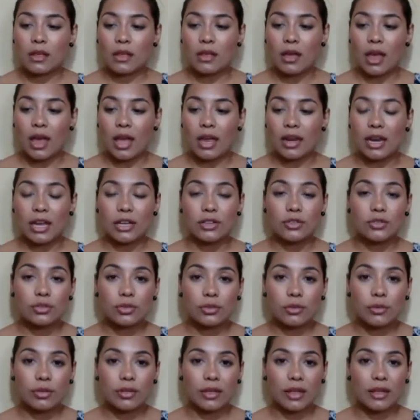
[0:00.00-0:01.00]
And I
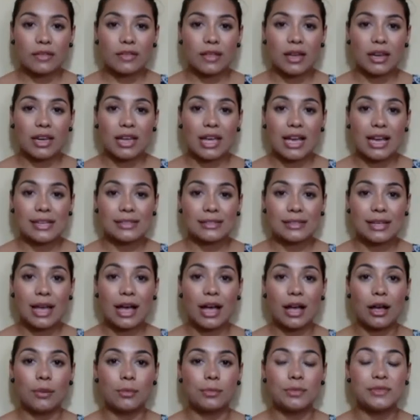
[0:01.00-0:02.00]
do think that it has
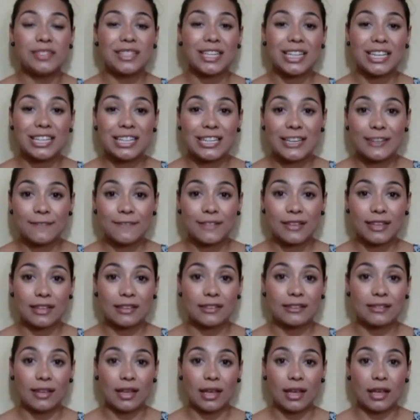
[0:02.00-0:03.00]
helped
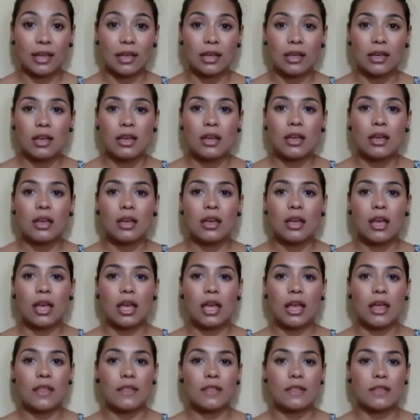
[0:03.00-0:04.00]
significantly
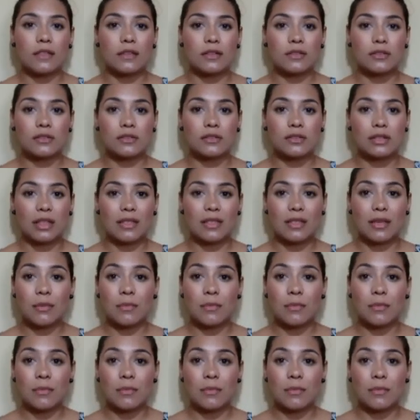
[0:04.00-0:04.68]
in this in the